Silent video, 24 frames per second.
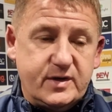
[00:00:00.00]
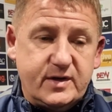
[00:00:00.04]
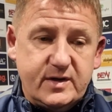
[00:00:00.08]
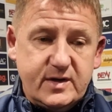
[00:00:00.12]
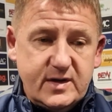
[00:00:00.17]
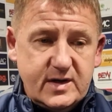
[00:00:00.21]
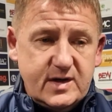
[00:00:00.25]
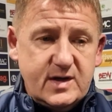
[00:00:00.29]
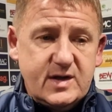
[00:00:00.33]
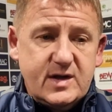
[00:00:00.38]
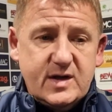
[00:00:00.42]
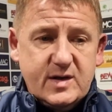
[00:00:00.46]
and
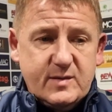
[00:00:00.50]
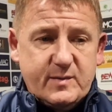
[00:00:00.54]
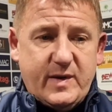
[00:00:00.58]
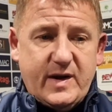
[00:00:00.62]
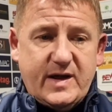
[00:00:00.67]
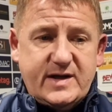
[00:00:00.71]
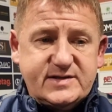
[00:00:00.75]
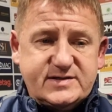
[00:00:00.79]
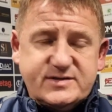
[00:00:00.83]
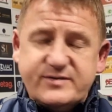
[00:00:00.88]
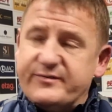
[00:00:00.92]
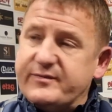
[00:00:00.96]

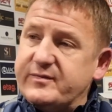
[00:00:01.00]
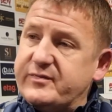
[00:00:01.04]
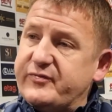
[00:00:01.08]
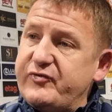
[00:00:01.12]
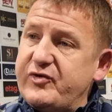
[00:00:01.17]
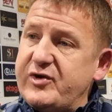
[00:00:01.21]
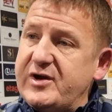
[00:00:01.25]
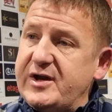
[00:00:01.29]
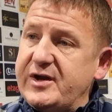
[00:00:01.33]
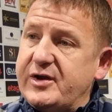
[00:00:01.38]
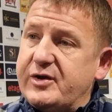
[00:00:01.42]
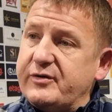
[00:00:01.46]
played some
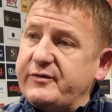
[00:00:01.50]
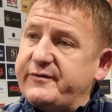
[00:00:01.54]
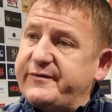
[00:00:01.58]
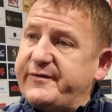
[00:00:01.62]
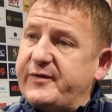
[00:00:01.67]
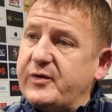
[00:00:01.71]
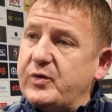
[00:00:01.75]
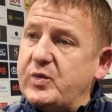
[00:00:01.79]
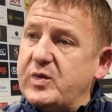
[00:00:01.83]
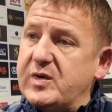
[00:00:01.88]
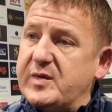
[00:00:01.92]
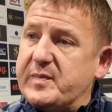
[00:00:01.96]
really good
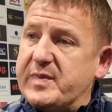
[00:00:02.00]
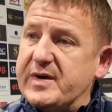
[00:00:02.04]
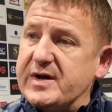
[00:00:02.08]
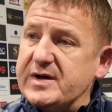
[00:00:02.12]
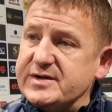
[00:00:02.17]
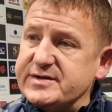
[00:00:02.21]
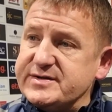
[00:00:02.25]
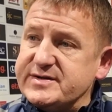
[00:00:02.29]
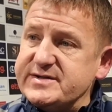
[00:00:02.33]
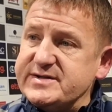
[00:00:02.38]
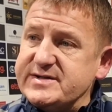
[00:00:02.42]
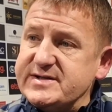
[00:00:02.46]
forward
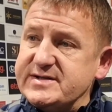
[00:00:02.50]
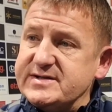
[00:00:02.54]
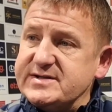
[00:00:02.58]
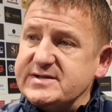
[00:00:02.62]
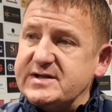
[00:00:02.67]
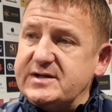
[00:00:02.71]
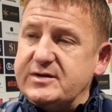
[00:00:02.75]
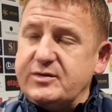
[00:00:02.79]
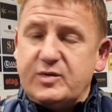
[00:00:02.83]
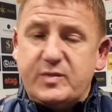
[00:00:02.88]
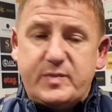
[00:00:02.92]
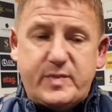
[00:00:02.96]
passes
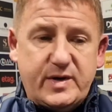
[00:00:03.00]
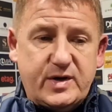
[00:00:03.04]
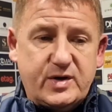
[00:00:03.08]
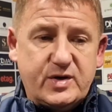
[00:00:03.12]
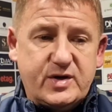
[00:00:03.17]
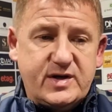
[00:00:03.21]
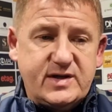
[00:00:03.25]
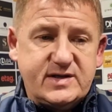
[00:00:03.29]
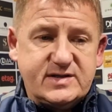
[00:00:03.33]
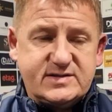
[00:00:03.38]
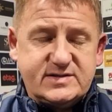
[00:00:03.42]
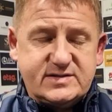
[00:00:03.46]
into little
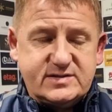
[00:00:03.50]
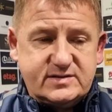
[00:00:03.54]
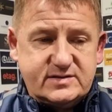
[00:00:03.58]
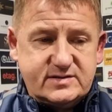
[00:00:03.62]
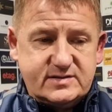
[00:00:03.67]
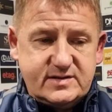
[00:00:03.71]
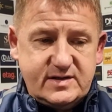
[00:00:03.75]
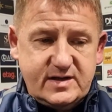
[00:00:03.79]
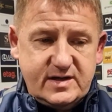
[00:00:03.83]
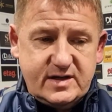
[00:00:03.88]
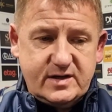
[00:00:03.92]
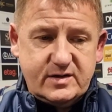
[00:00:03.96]
pockets,
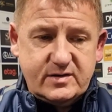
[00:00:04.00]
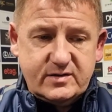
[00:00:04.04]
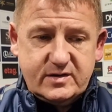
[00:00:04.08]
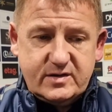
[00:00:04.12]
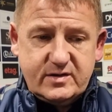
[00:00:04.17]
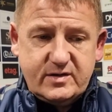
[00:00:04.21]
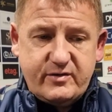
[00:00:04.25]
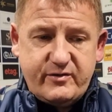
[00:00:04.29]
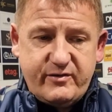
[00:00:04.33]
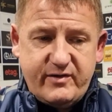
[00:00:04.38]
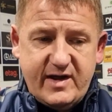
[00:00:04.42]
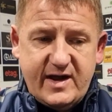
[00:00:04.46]
and, you know,
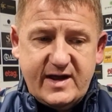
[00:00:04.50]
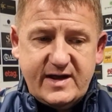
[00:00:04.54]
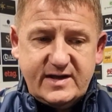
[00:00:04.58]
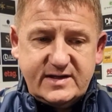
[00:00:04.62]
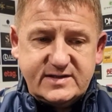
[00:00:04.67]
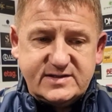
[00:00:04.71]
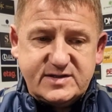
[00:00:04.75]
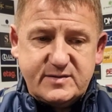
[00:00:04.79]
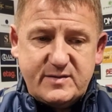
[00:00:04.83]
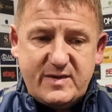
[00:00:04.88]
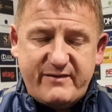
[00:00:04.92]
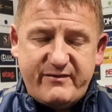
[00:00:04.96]

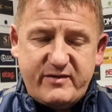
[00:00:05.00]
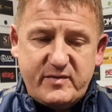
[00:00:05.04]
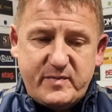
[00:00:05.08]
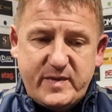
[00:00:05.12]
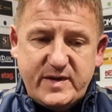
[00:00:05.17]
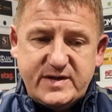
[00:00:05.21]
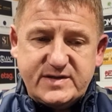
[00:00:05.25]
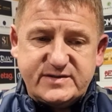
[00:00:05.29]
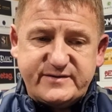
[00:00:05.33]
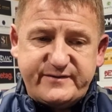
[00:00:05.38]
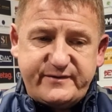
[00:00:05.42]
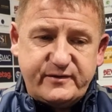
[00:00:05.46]
created some other
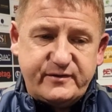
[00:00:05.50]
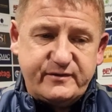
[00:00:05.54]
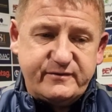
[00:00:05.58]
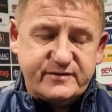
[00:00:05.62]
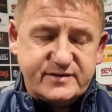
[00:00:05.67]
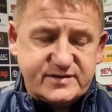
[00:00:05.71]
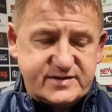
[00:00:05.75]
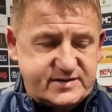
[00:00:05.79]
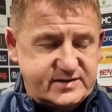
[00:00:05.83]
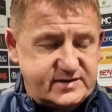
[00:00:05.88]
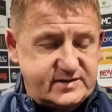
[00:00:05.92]
bits for us.